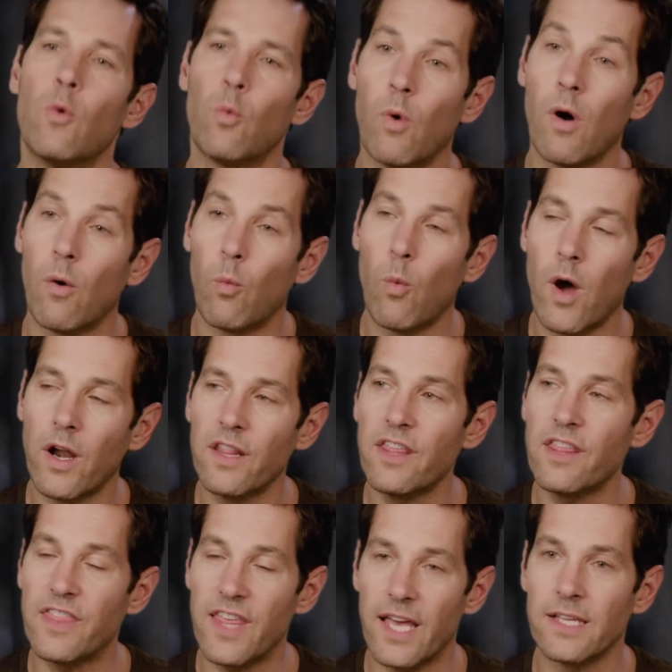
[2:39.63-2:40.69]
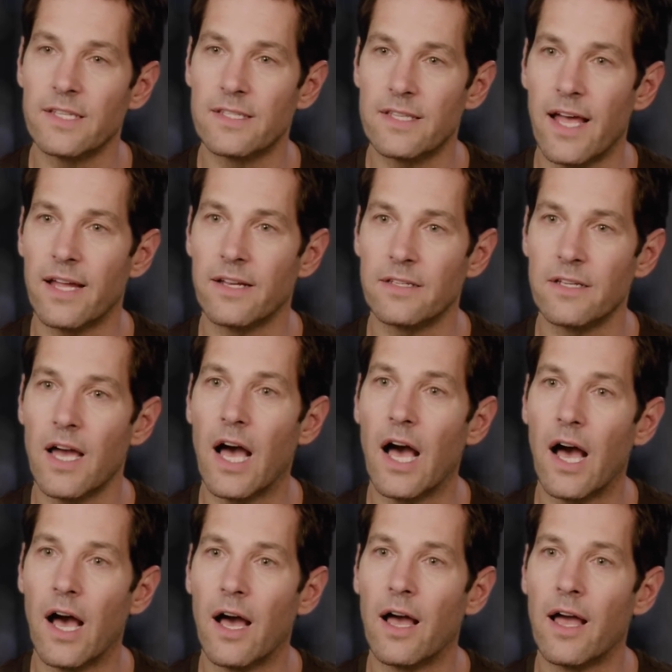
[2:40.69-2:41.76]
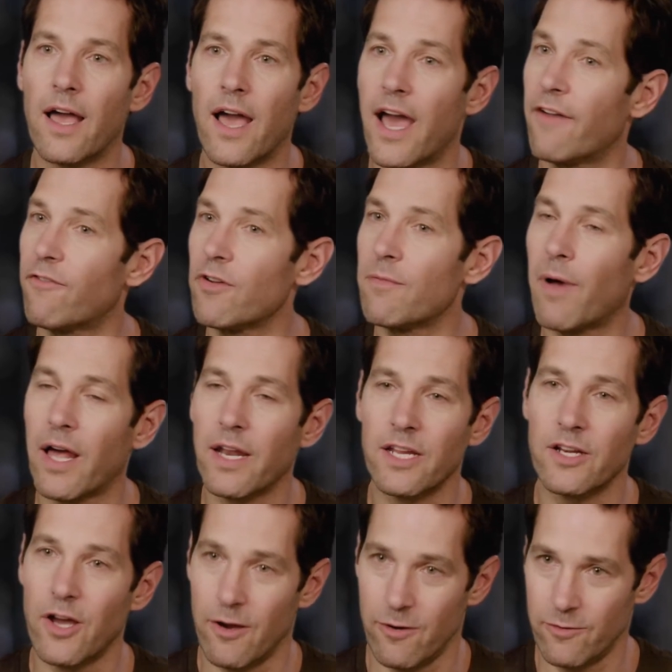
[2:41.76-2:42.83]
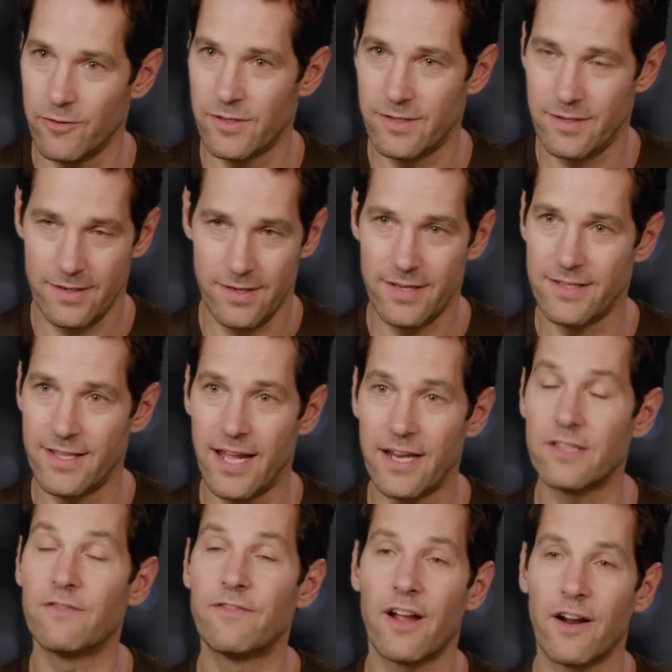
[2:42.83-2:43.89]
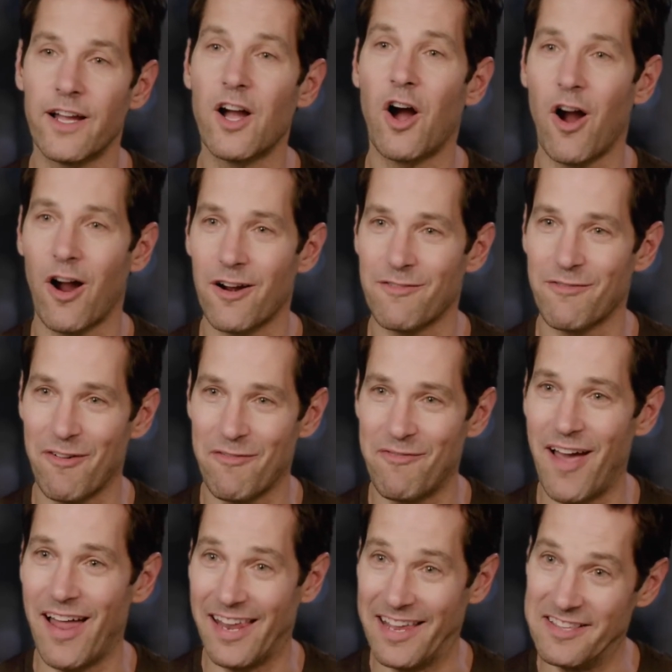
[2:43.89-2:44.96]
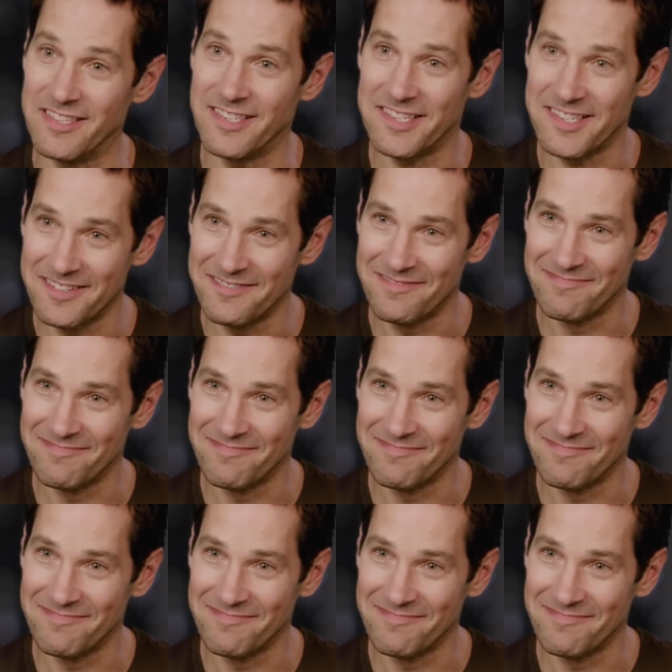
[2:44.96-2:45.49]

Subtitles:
Well, one of the things that everybody knows is that it's very hard for felons